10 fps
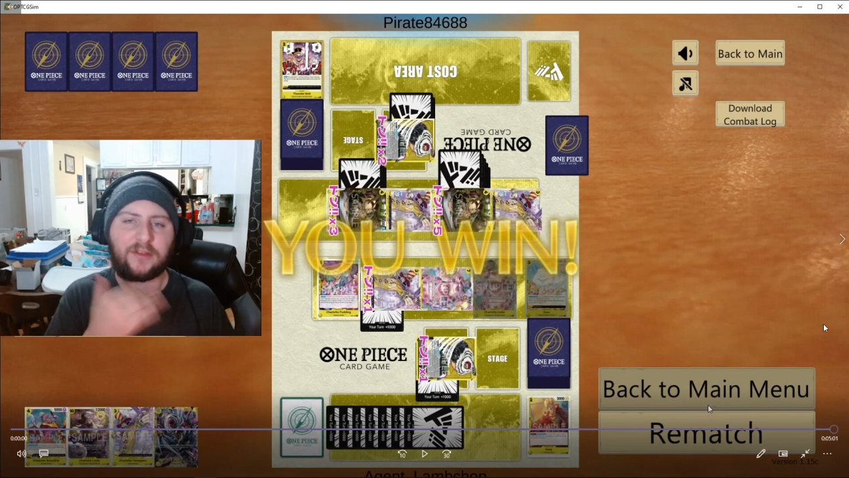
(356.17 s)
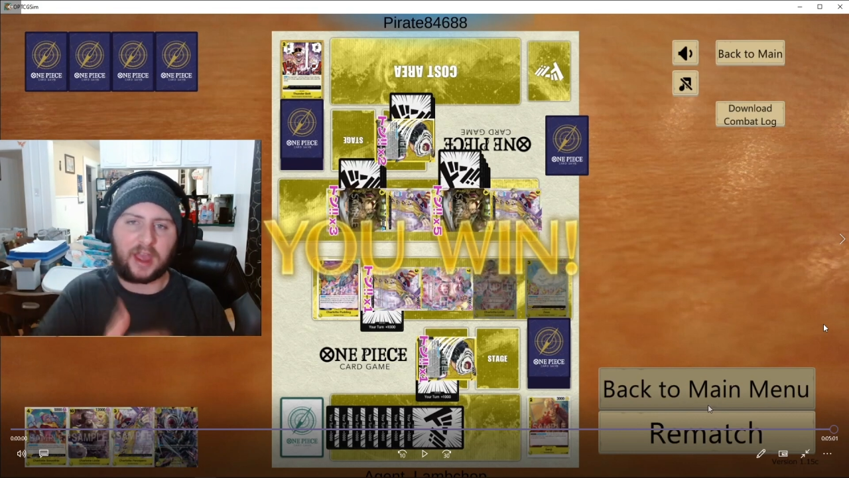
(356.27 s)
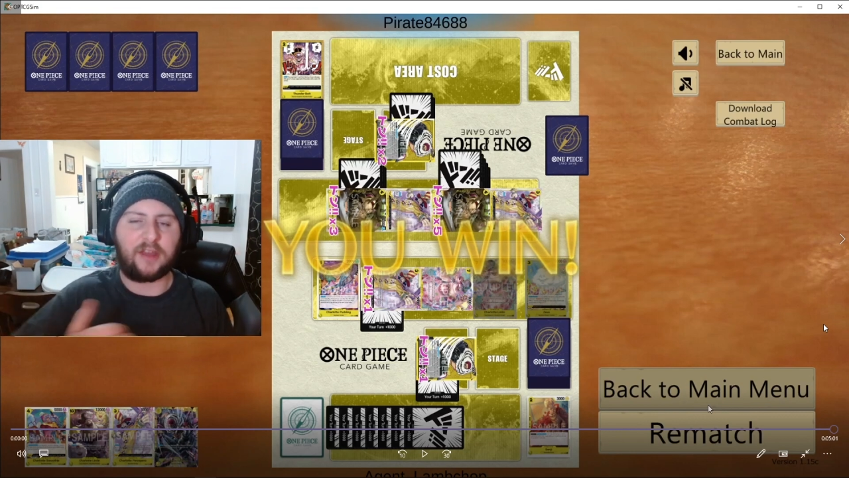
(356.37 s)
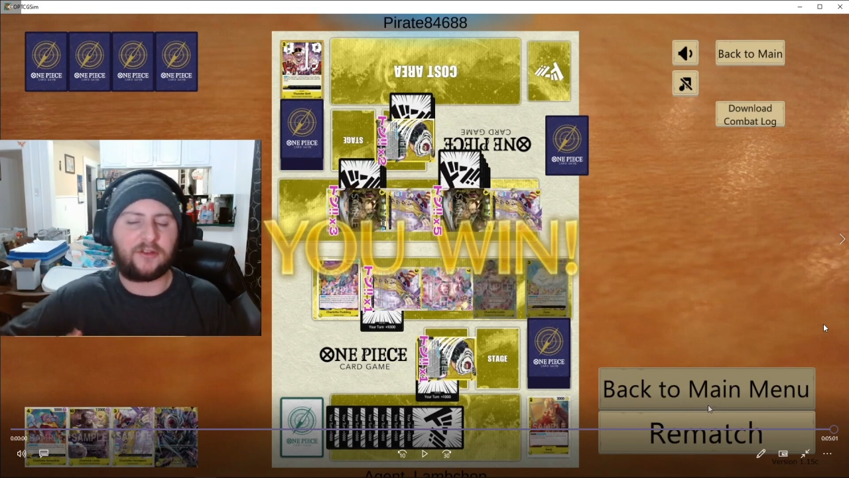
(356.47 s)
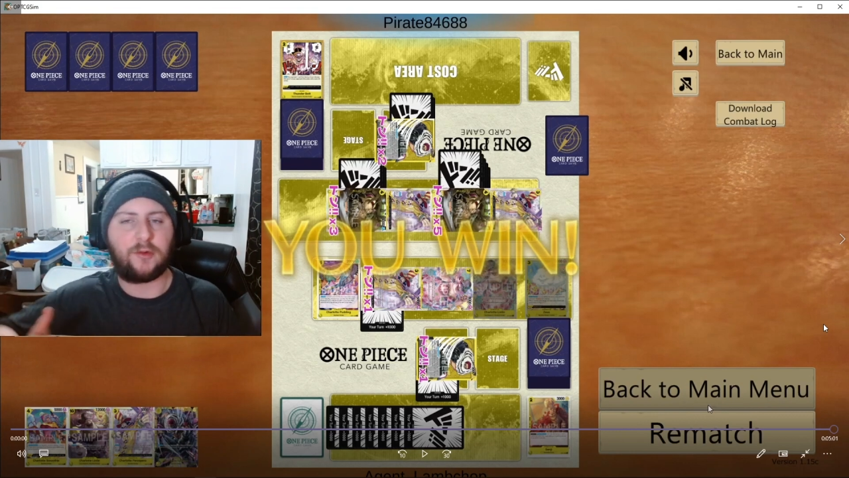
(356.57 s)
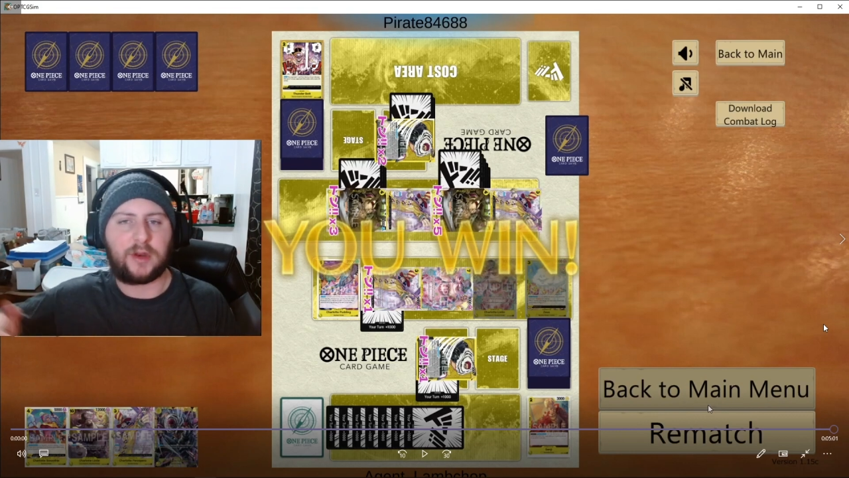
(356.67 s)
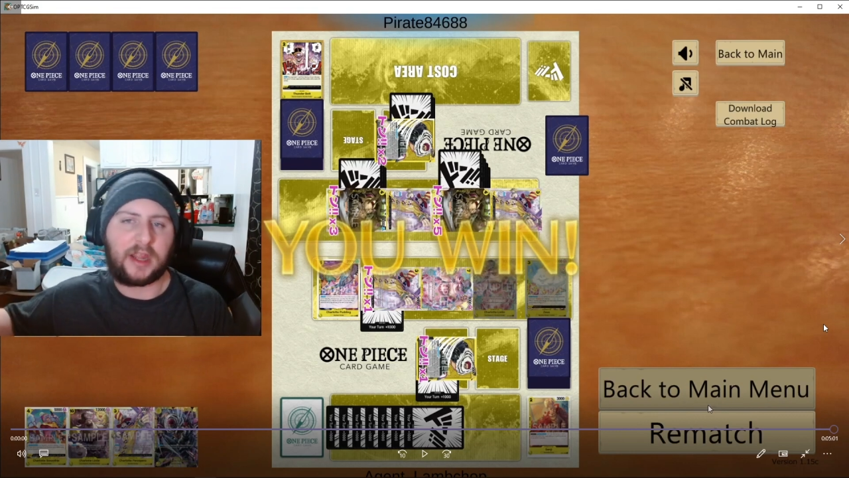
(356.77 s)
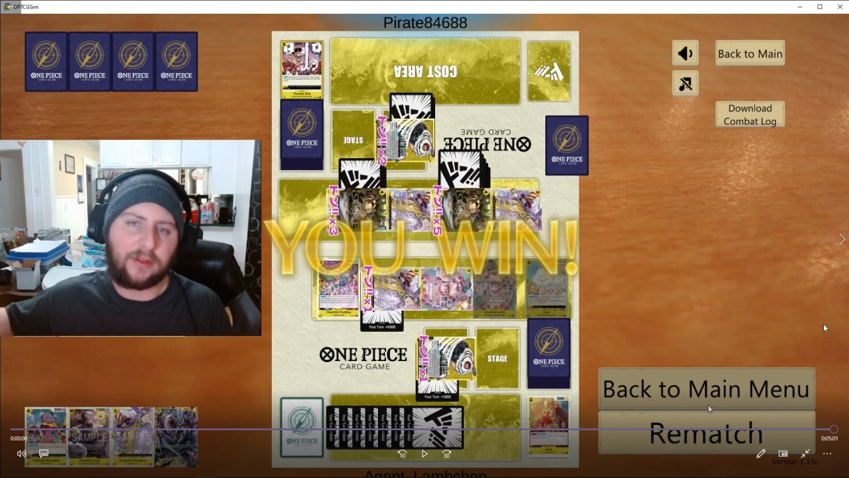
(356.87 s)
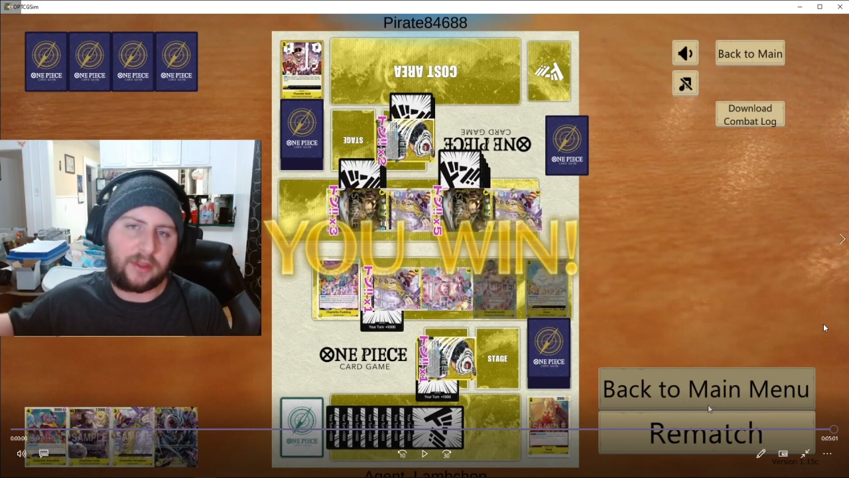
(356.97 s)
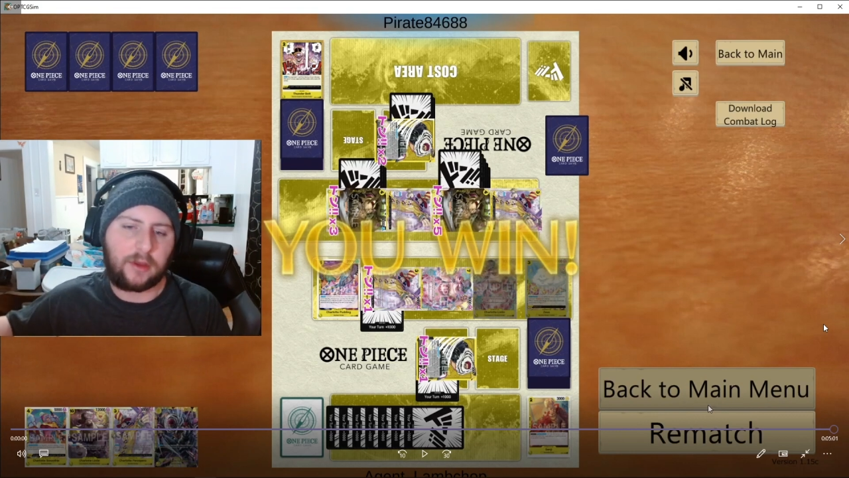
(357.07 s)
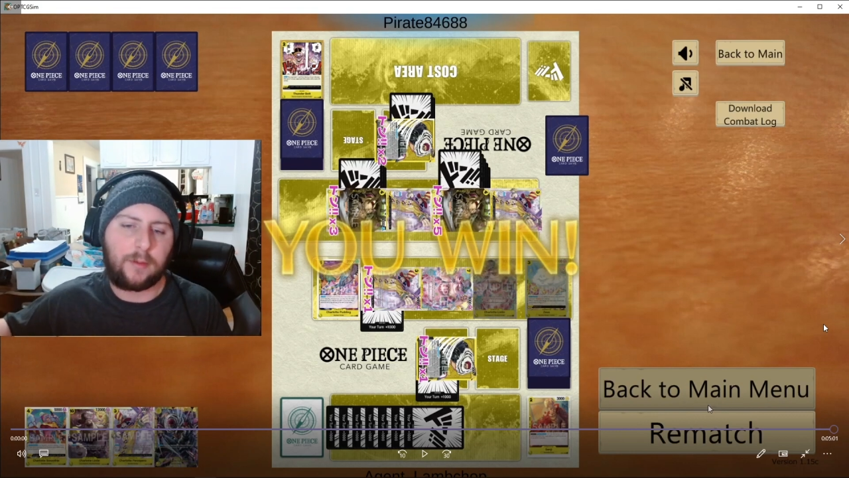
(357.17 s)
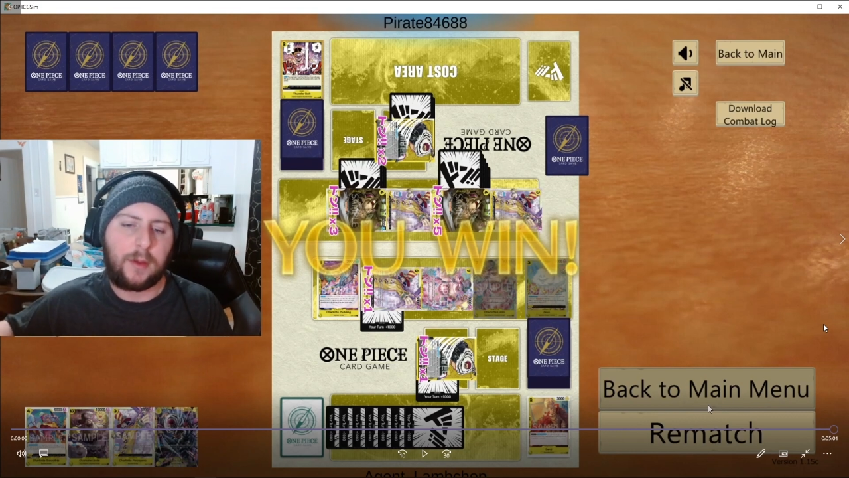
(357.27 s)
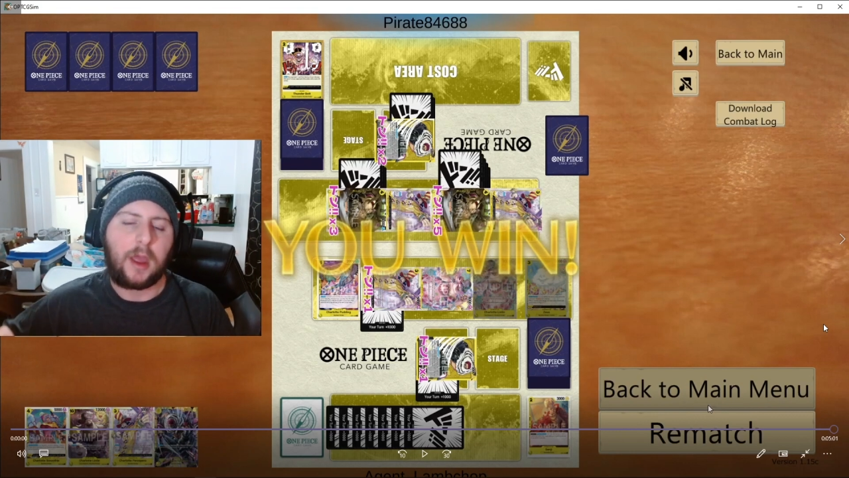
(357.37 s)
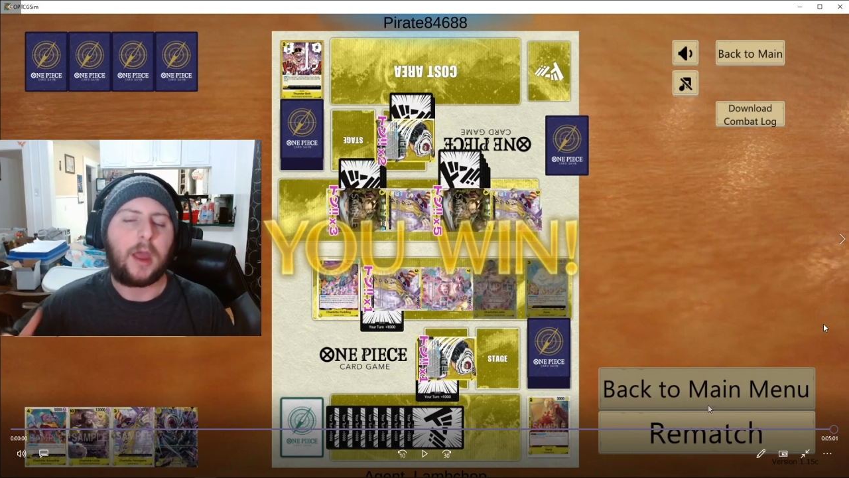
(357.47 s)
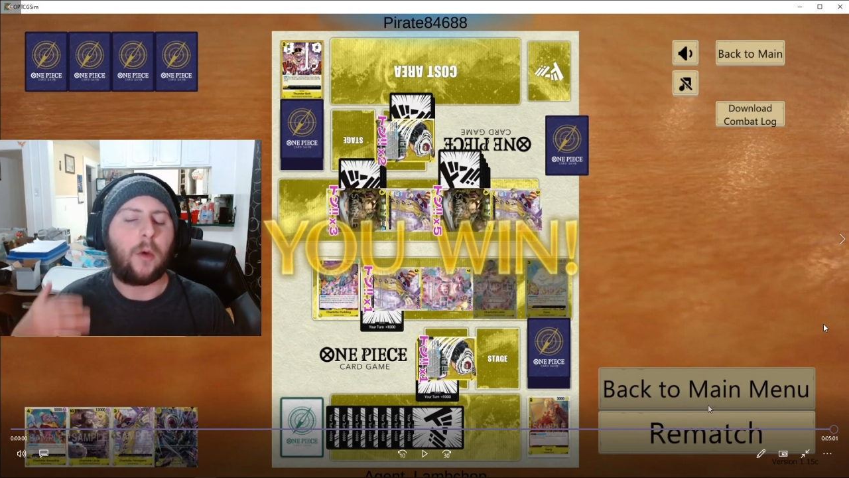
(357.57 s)
as you need them
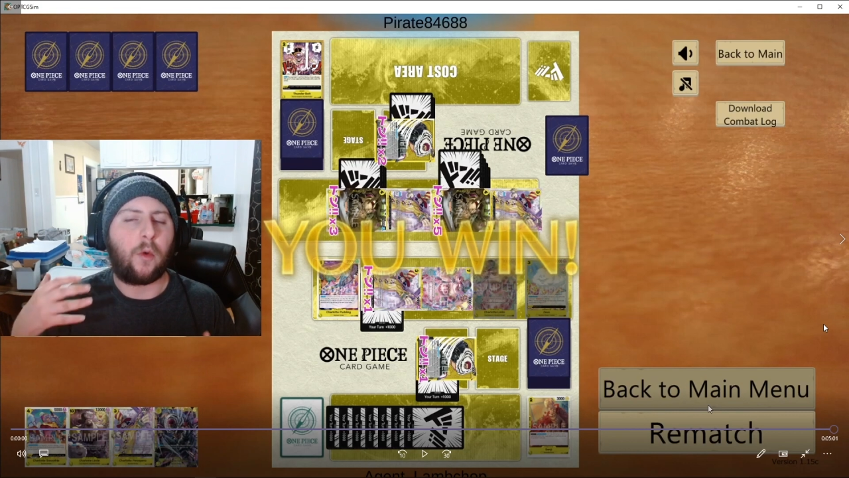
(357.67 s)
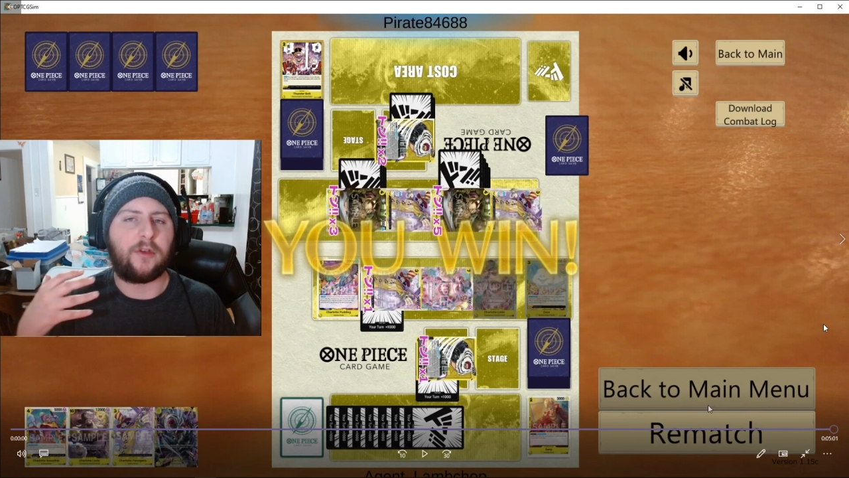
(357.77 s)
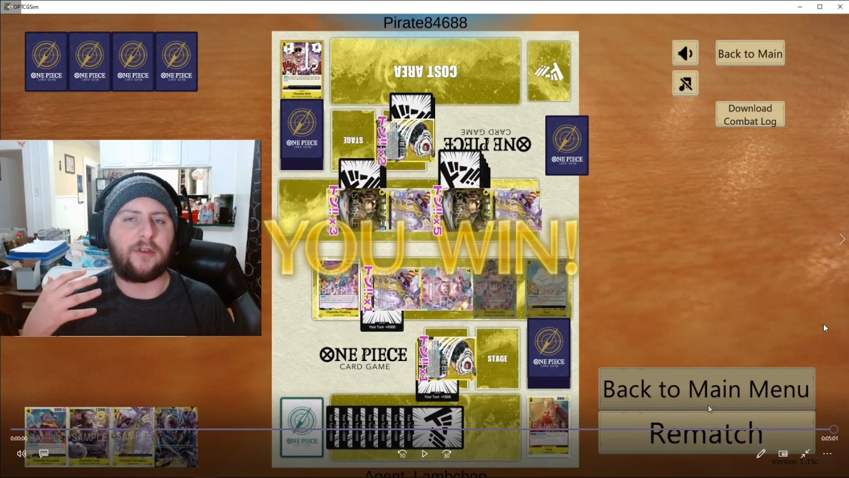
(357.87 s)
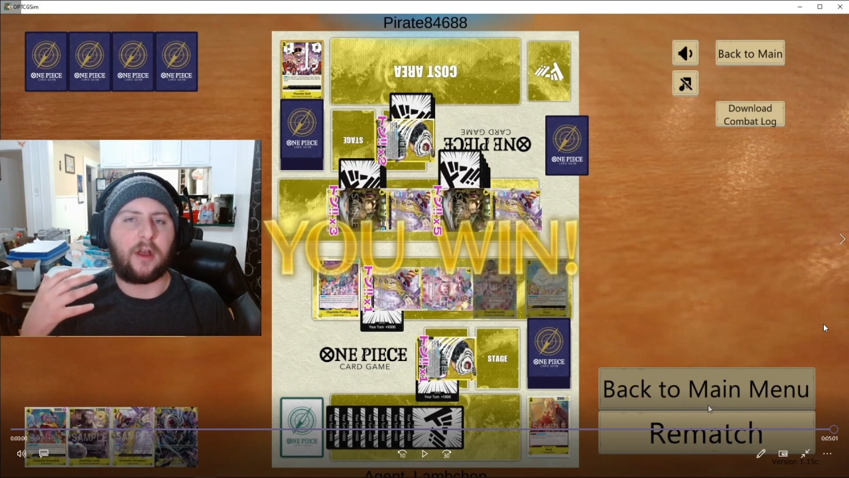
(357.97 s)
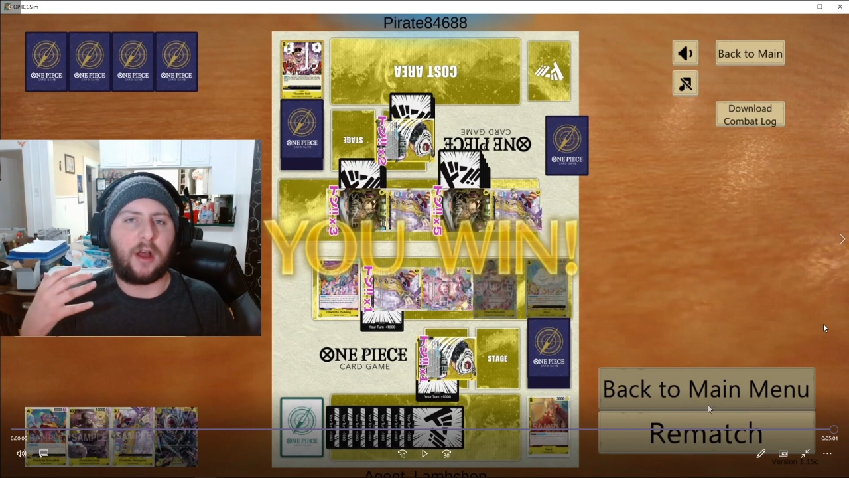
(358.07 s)
was